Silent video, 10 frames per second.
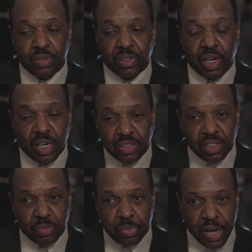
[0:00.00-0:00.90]

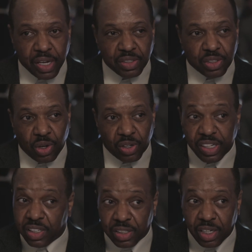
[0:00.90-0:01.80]
content package called
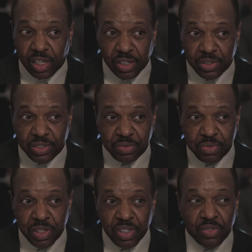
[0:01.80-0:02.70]
Hidden Colors.
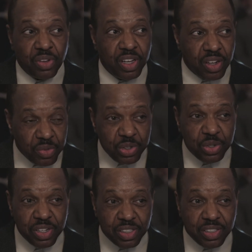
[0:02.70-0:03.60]
Ever you get a